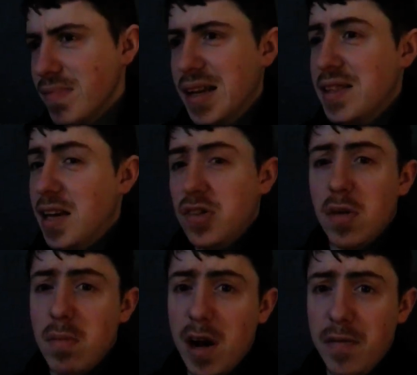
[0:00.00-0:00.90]
There's
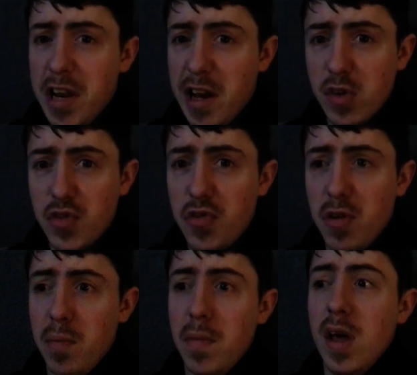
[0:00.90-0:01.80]
on-ride videos
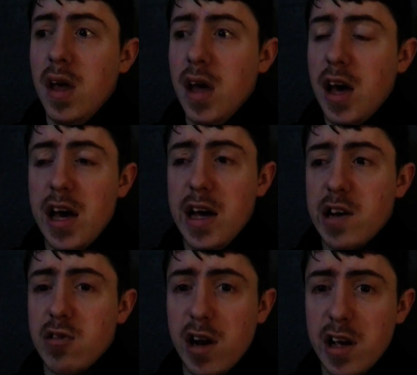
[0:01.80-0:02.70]
from
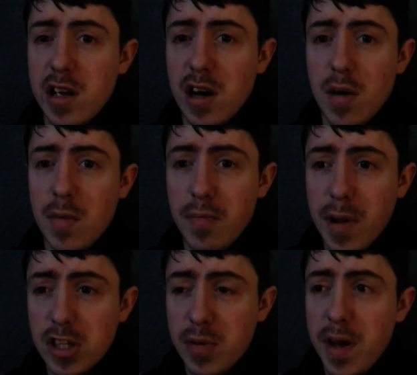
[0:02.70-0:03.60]
Great Yarmouth
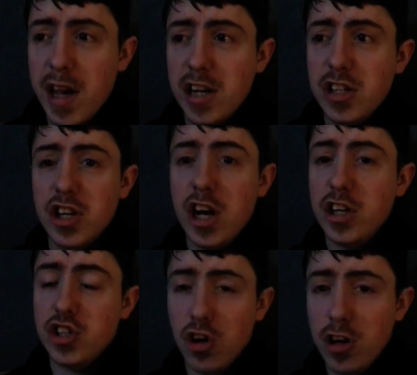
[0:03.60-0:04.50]
Pleasure Beach,
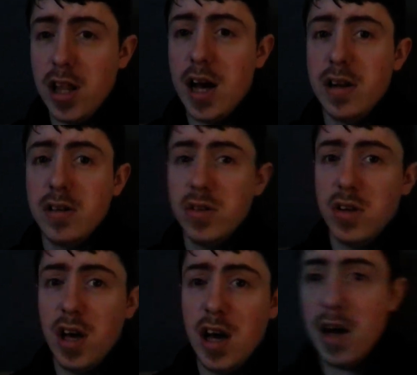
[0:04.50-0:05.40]

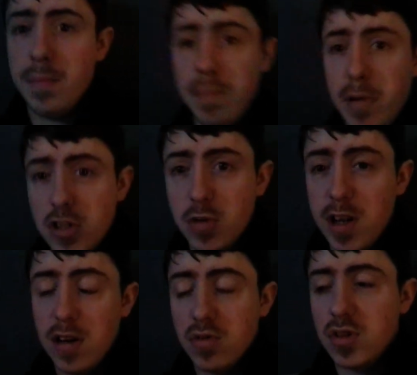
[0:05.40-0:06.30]
Joyland, Pleasurewood
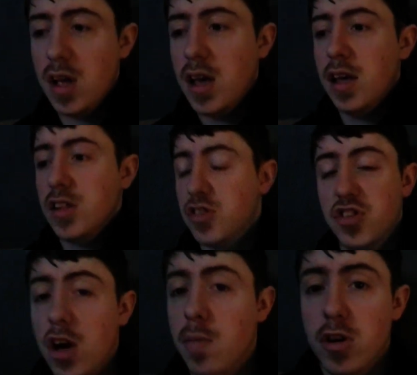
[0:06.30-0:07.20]
Hills. There's
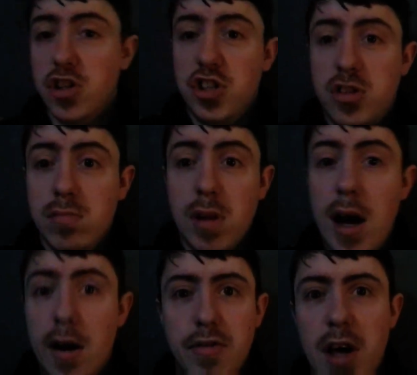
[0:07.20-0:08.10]
so much
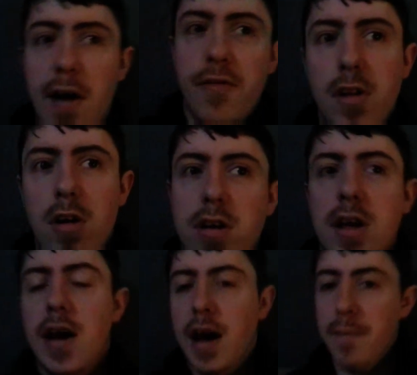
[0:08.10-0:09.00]
like of that vlog.
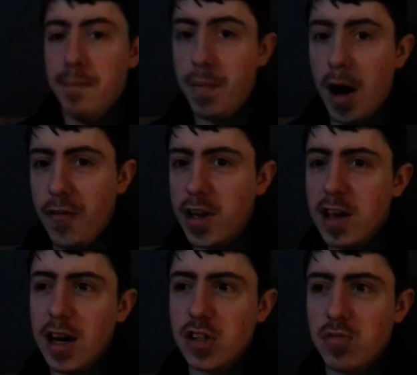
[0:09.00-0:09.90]
But I think
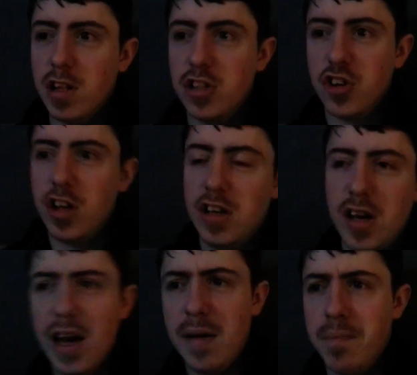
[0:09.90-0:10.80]
you guys will really enjoy
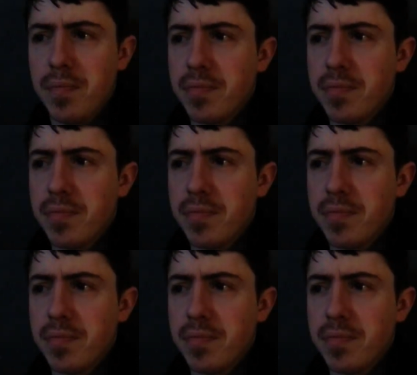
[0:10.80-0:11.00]
it.